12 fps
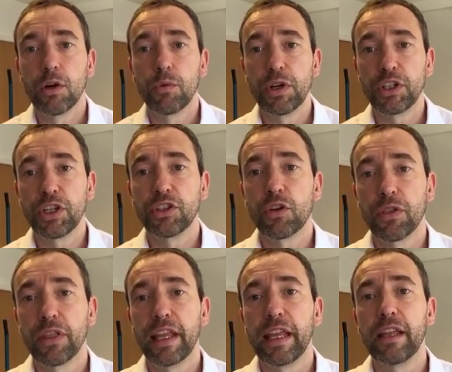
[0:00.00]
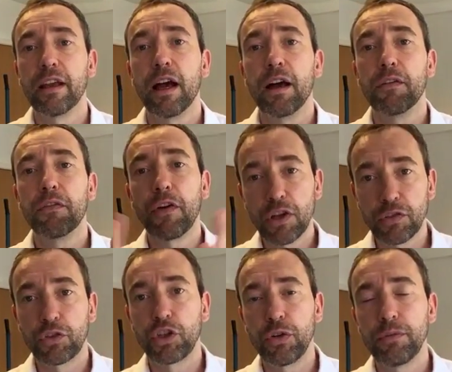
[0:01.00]
which is on the uh, first
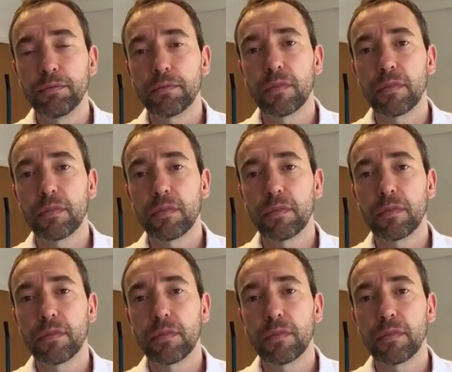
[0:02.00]
of June.